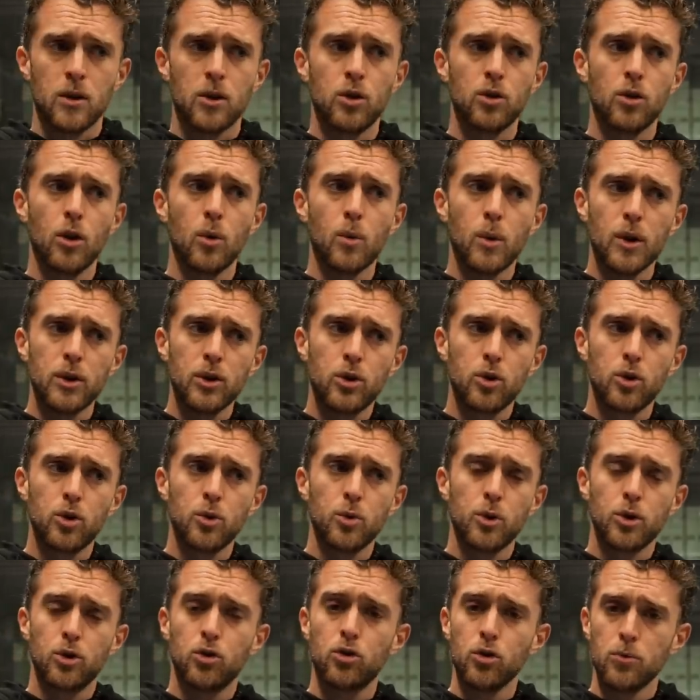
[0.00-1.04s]
You don't want to
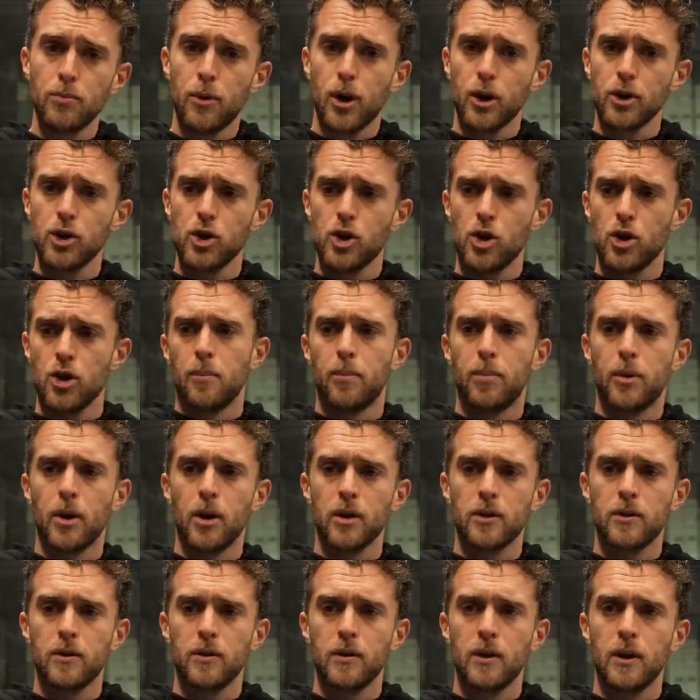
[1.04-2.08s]
do it too much,
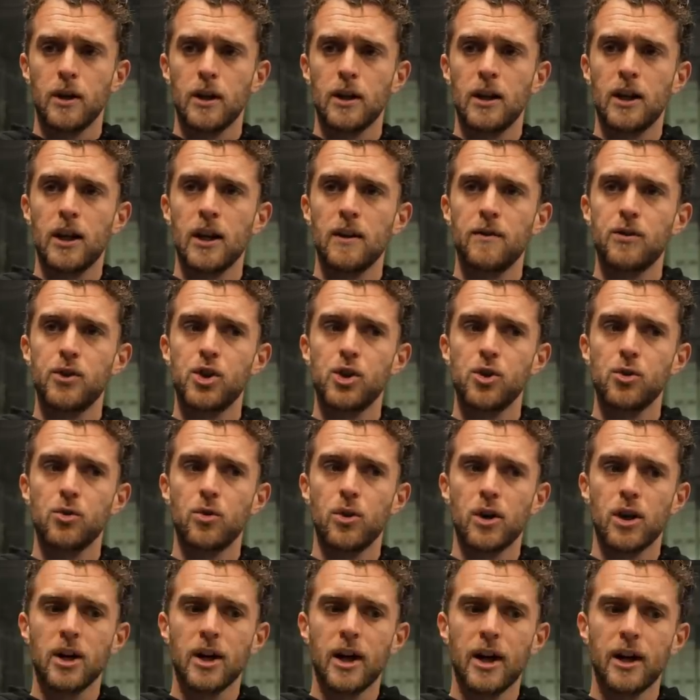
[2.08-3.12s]
but it gives you
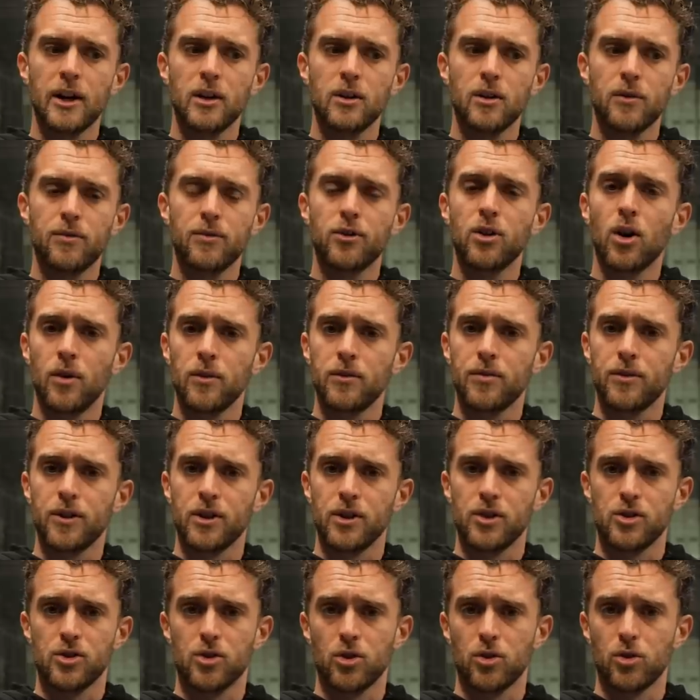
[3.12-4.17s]
a kind of
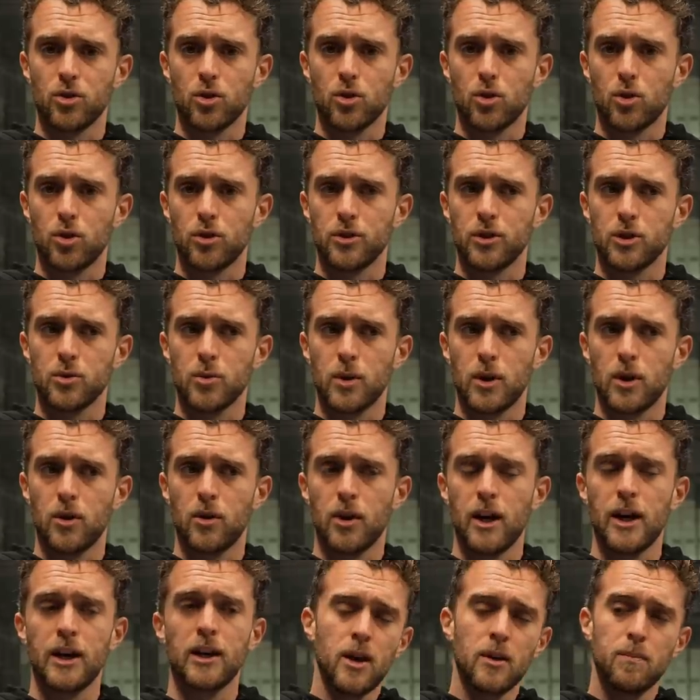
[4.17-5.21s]
confidence on the court as
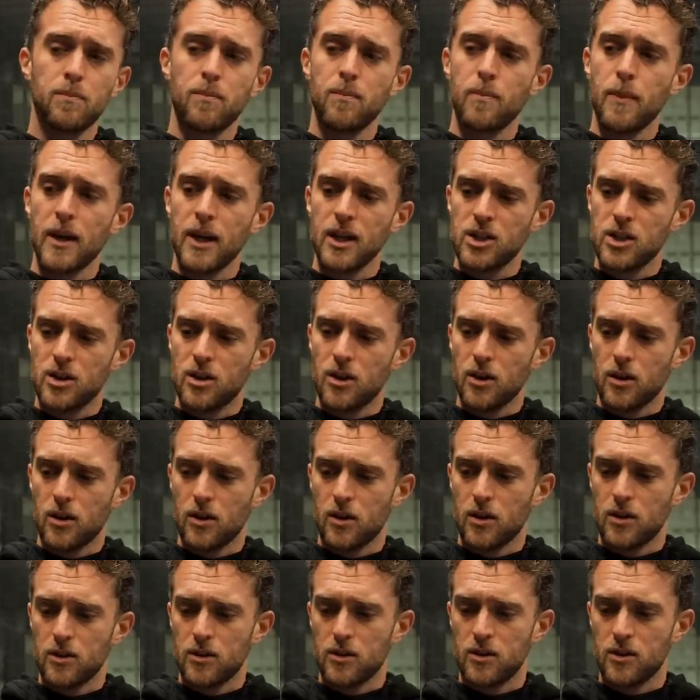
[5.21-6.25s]
well. And it makes
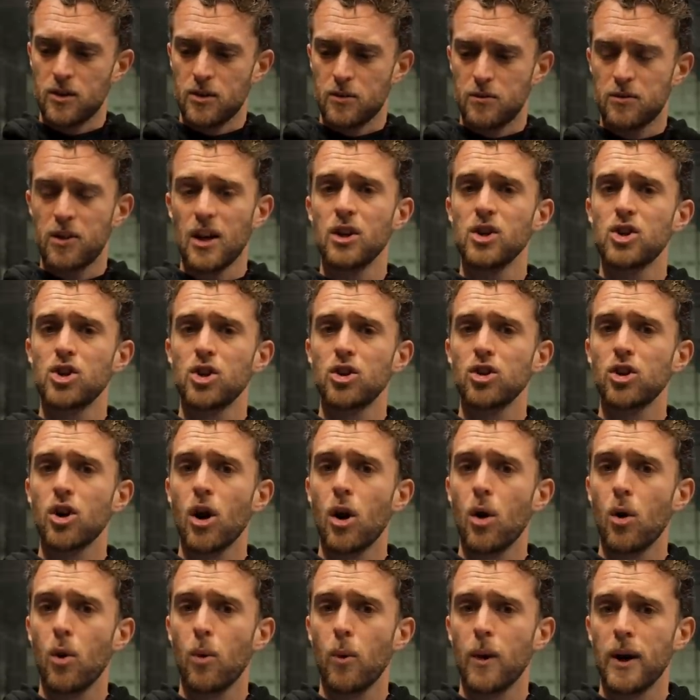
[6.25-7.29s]
the tension
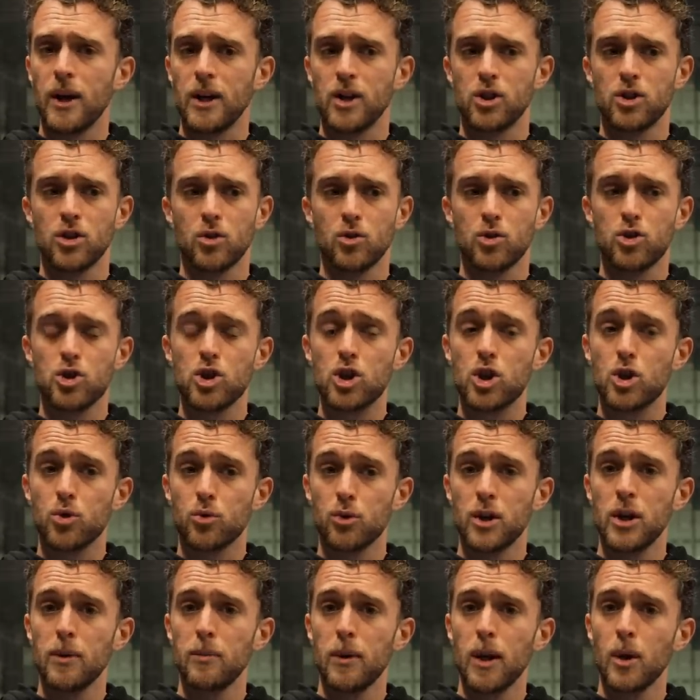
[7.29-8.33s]
go away. So
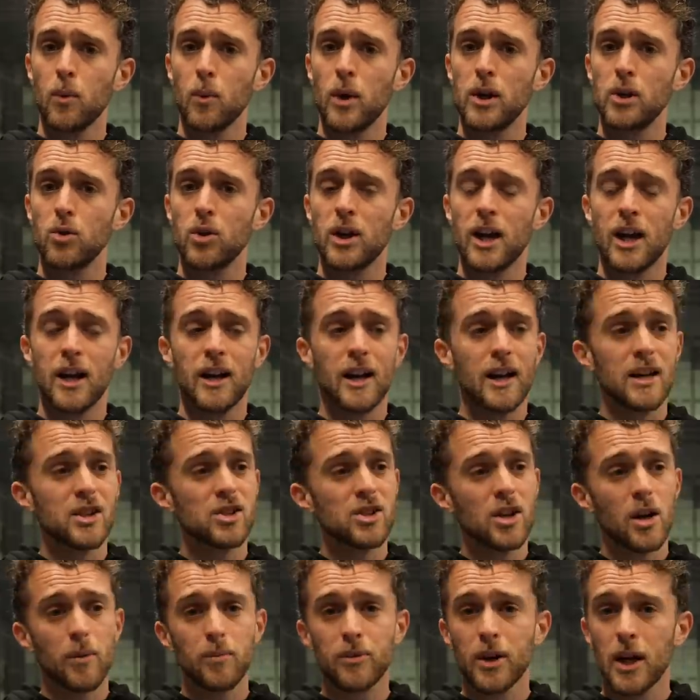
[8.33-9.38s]
screaming when you can. And
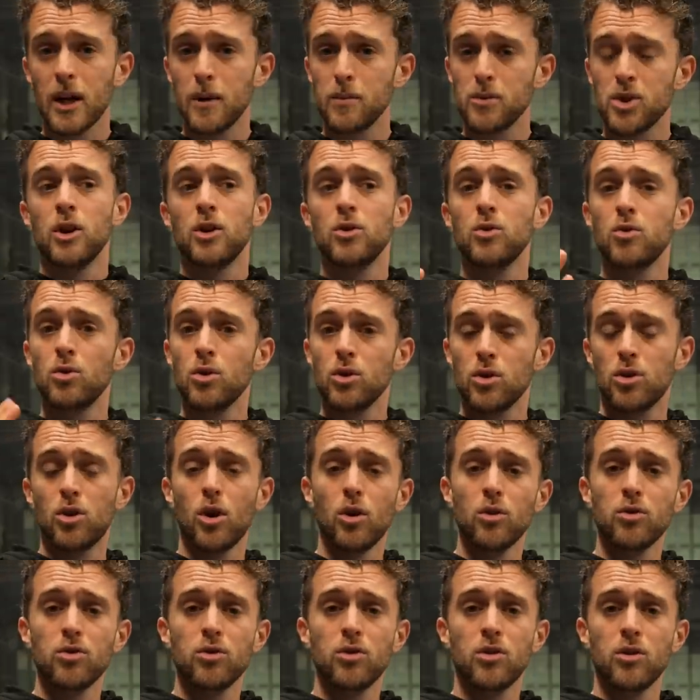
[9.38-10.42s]
sometimes you
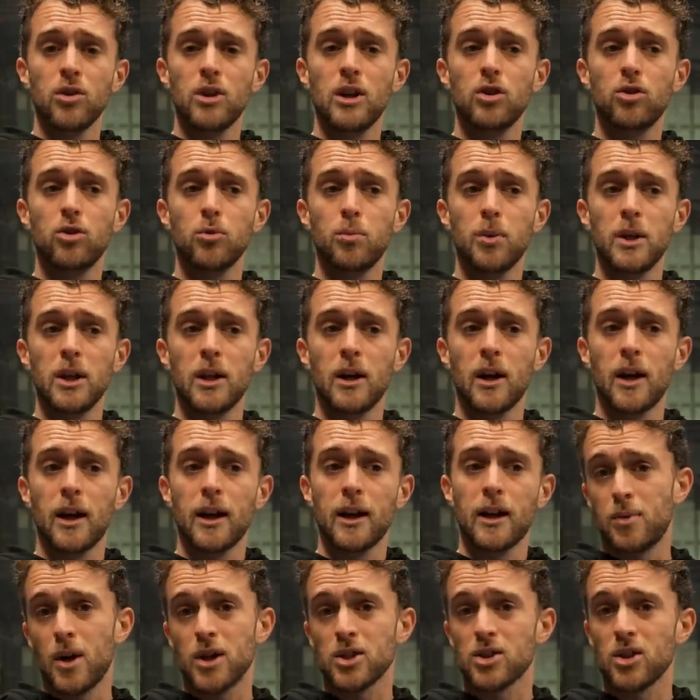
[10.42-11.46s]
don't need to be
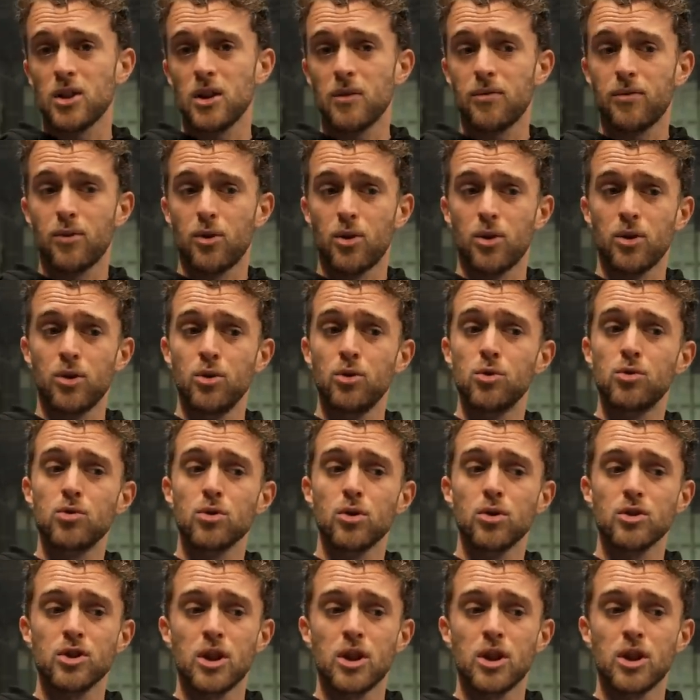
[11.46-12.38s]
like positive or neutral.